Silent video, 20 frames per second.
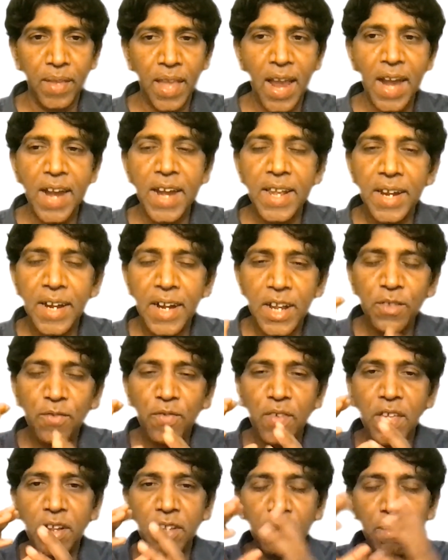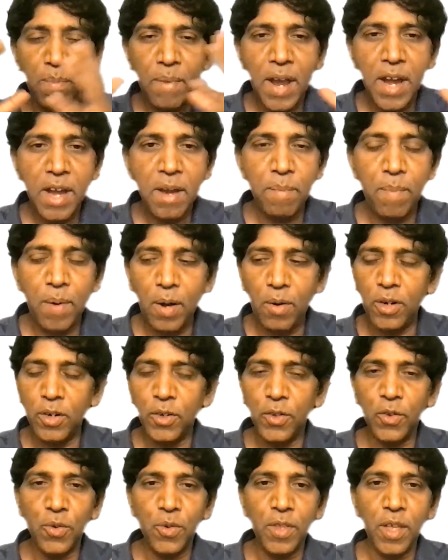and increase various mind
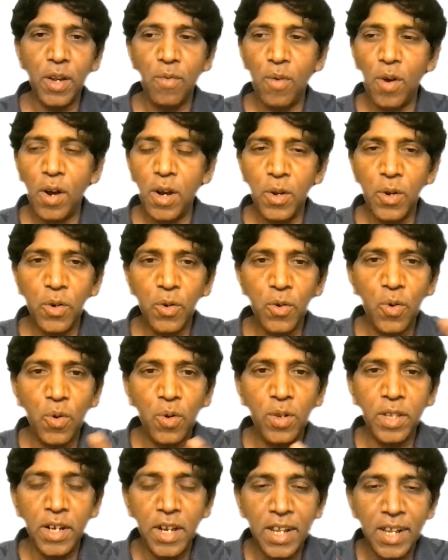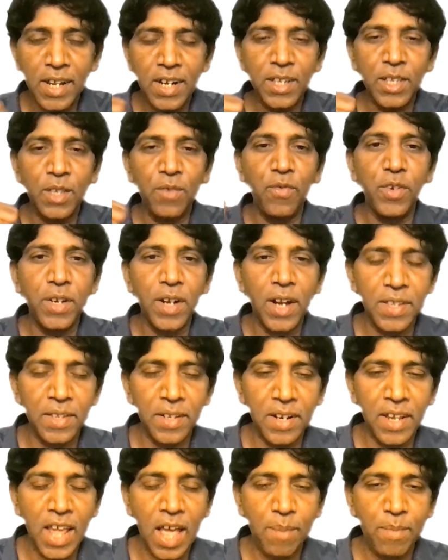powers so that what our goals, it increases the
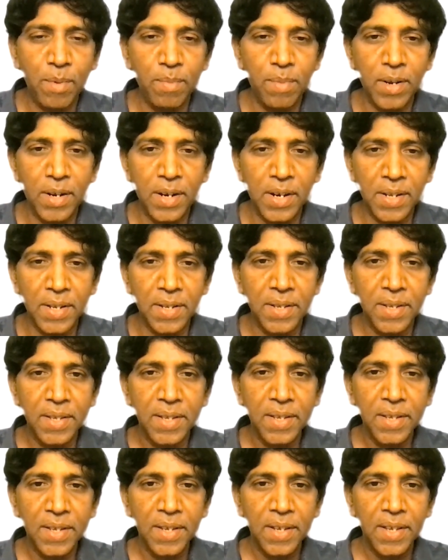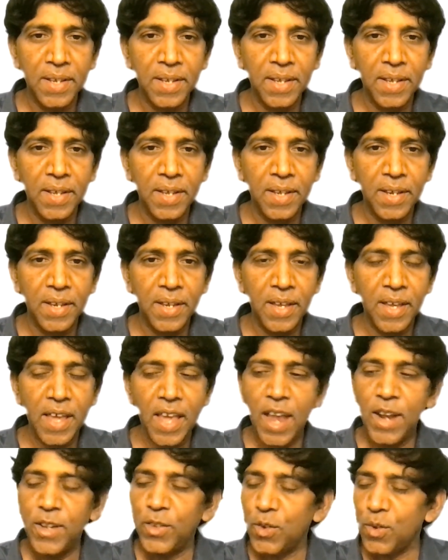visualization capability.
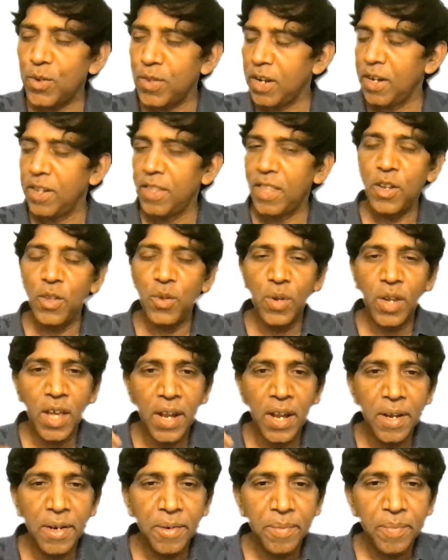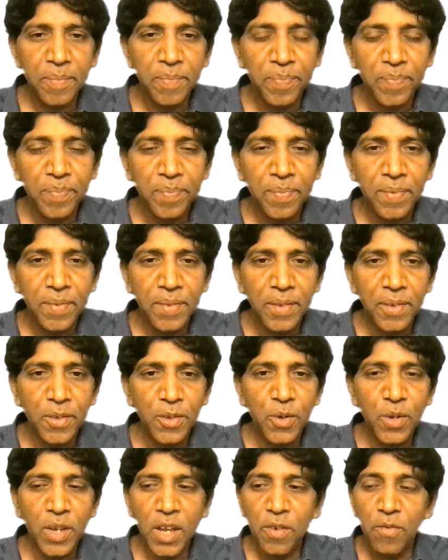And so that then you can
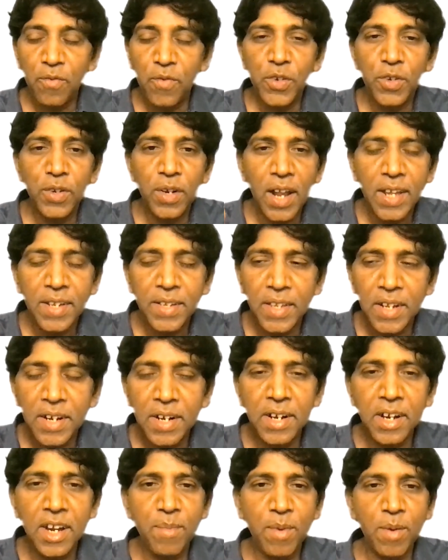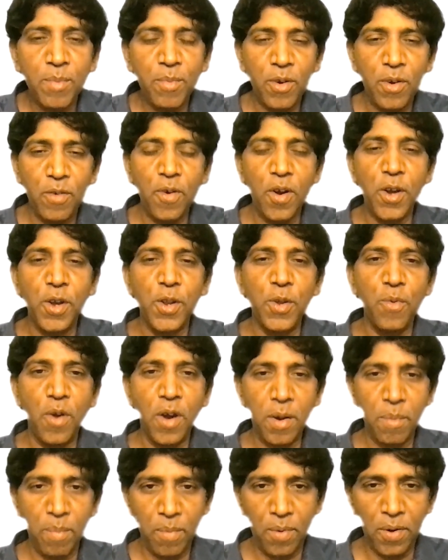visualize and dream about what you
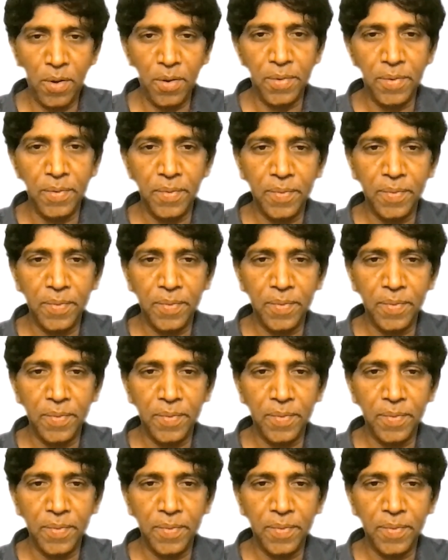want more.